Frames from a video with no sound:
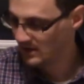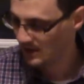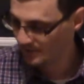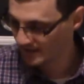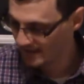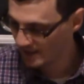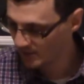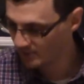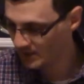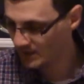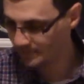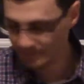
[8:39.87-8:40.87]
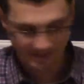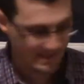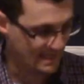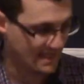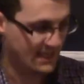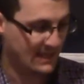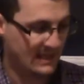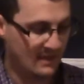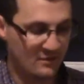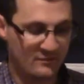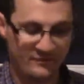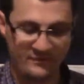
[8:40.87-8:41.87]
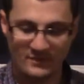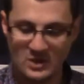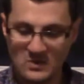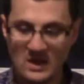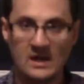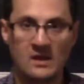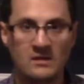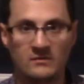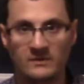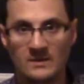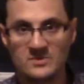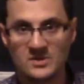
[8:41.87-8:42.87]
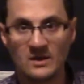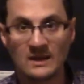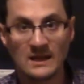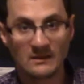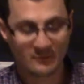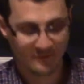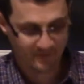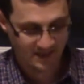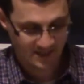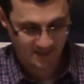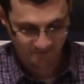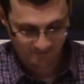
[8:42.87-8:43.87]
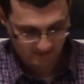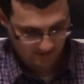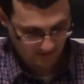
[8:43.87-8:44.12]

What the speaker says: I'm going to gear him up. I'm starting at level 5,